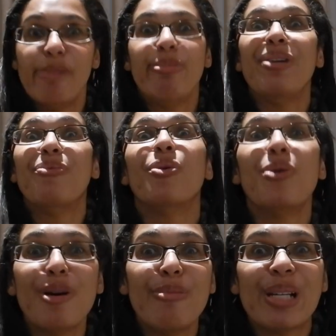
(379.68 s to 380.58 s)
be
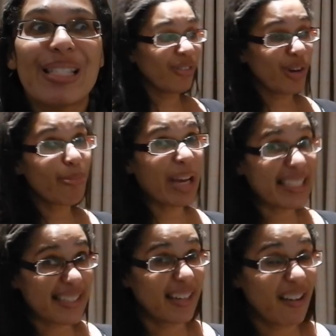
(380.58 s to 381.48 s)
warm, because for a
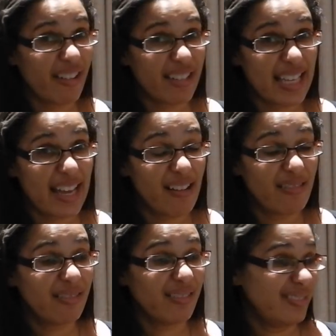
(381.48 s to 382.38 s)
basic
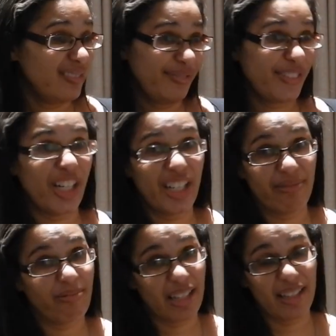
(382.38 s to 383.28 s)
hotel,
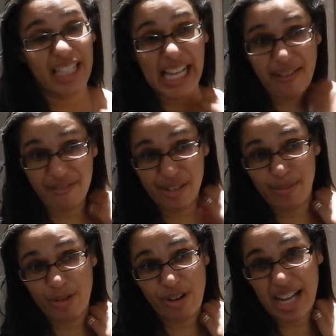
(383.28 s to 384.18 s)
for a
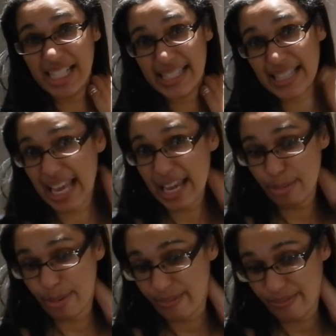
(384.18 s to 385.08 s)
comfortable night's
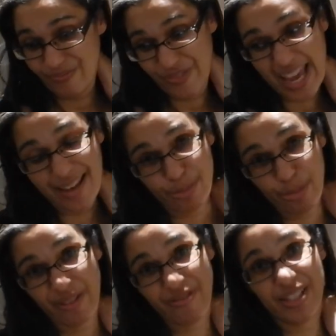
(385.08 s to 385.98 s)
sleep, that has
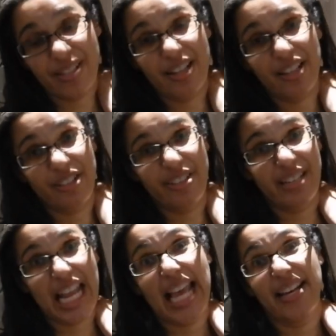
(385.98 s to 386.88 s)
breakfast
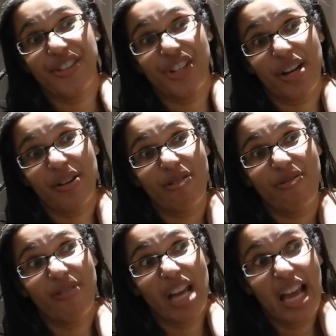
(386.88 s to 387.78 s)
included and a
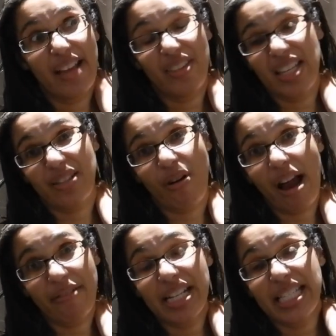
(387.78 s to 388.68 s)
shuttle, that's
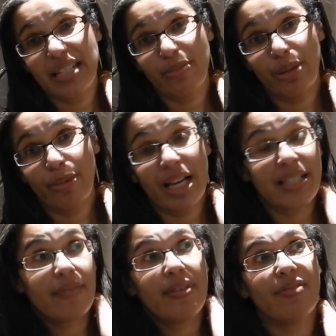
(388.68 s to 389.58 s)
quite reasonably
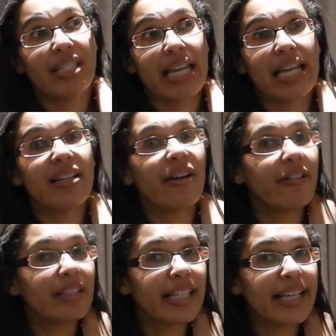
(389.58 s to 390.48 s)
priced. I've never stayed in a
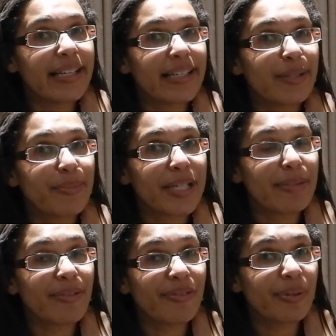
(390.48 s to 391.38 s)
Holiday Inn
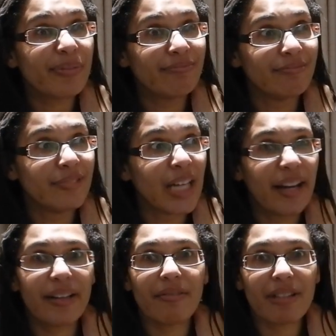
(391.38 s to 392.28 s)
Express before.
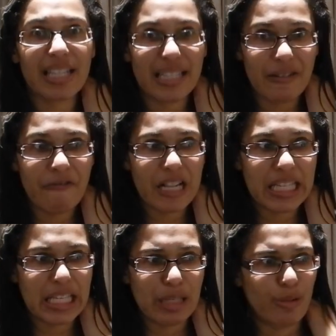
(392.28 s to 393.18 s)
I don't know what the
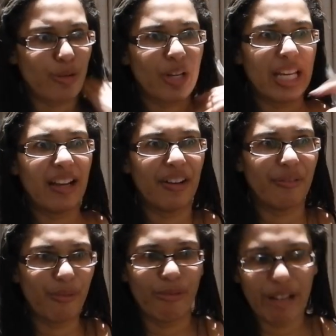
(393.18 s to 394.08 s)
difference is between
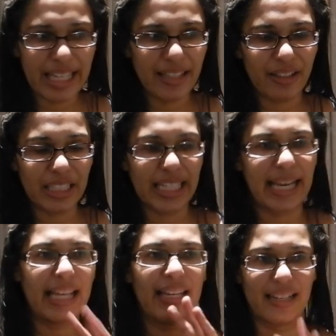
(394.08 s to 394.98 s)
regular
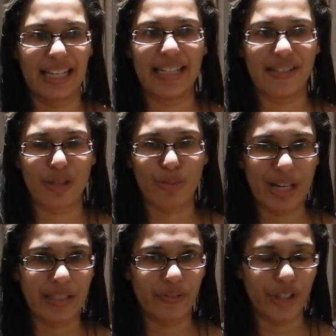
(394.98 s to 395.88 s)
Holiday Inn and the
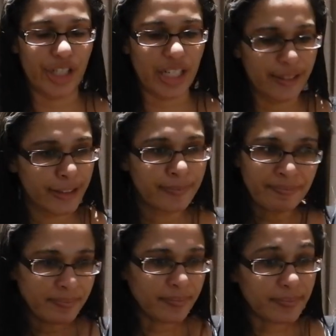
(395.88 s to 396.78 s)
Express version.
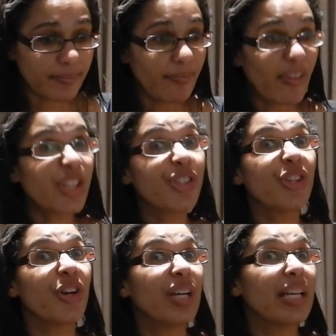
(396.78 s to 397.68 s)

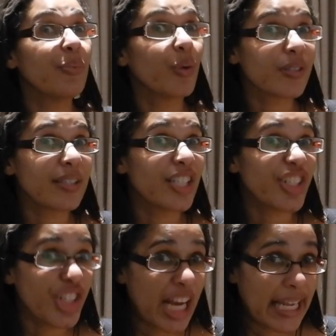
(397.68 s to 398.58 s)
Certainly wasn't the
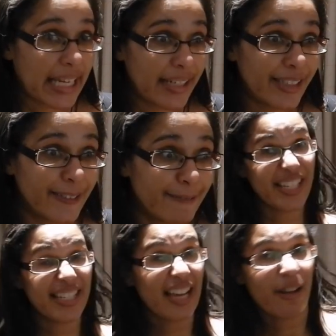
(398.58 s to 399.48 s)
check-in.
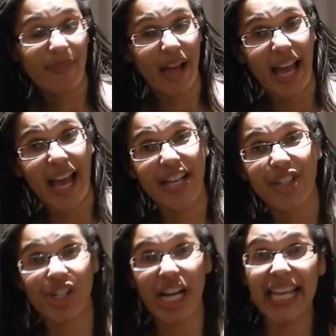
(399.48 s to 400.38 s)
Checked out my
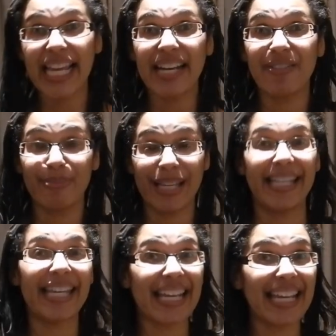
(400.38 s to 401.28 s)
train of
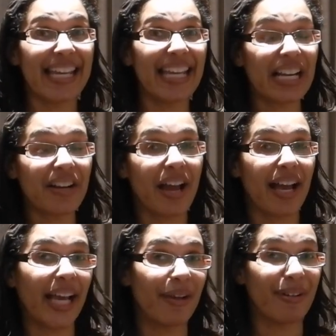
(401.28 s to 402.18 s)
me getting here.
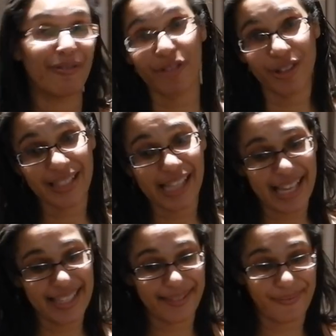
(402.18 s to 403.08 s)
I went first
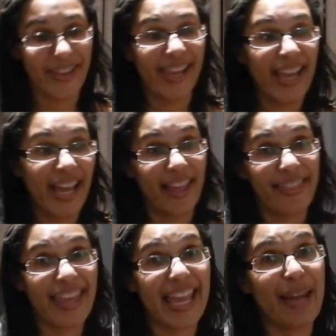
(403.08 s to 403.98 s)
class.
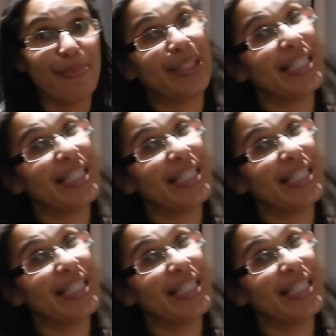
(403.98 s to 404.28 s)
Then